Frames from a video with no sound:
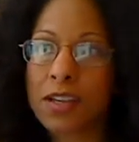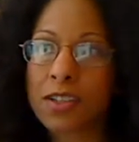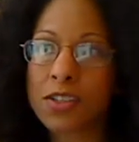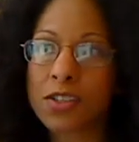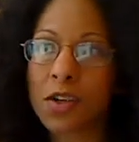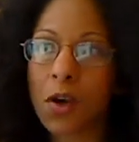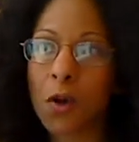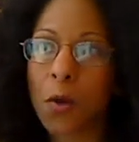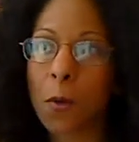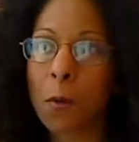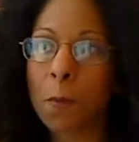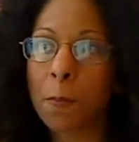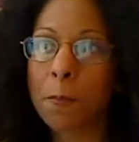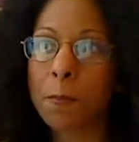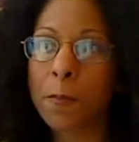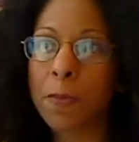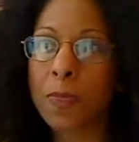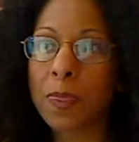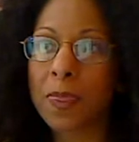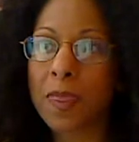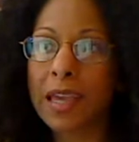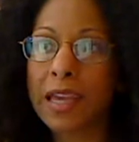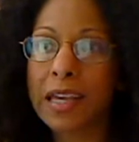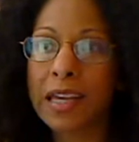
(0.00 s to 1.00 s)
So
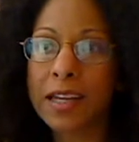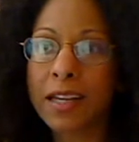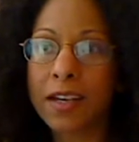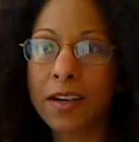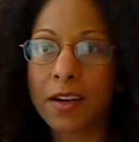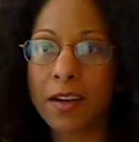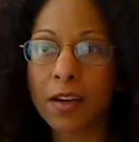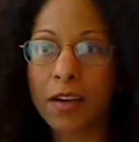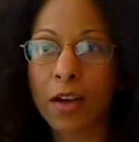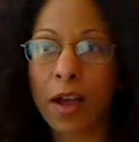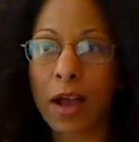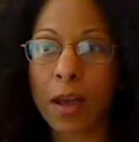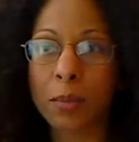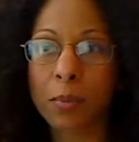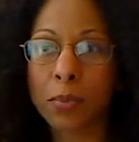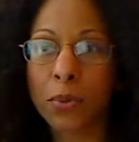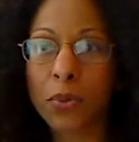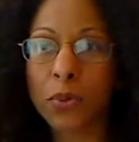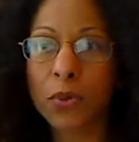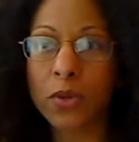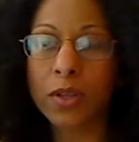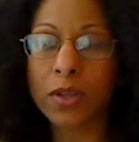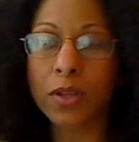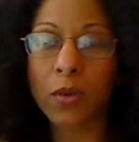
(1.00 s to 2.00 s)
in here I
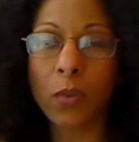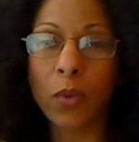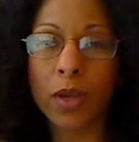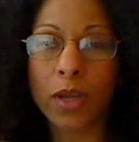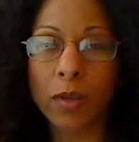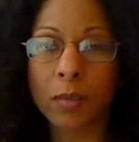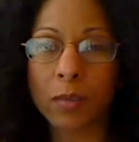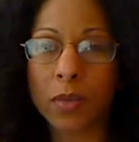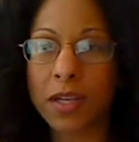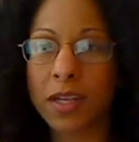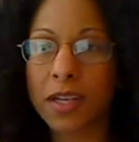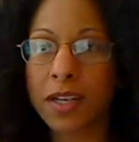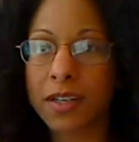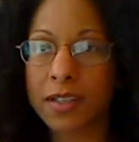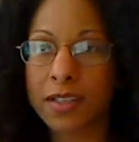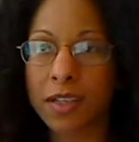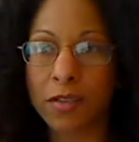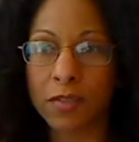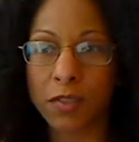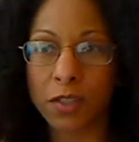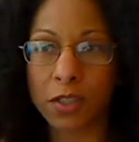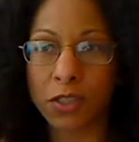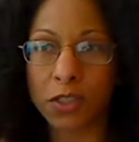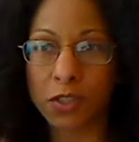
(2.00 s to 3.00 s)
pulled the Wikipedia
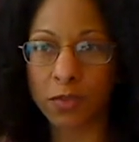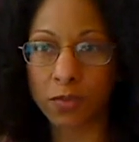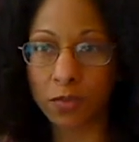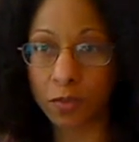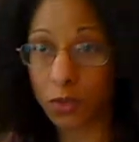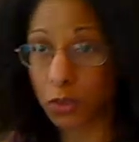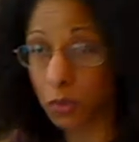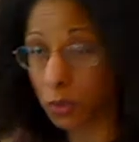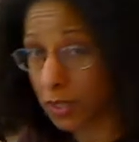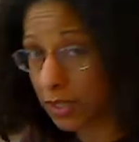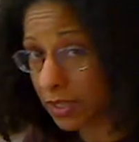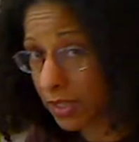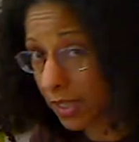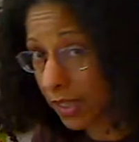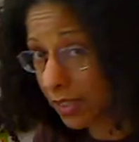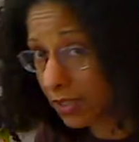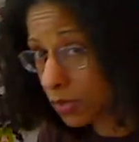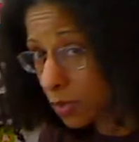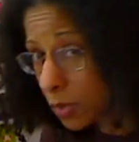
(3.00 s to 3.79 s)
definition for Tweetdeck.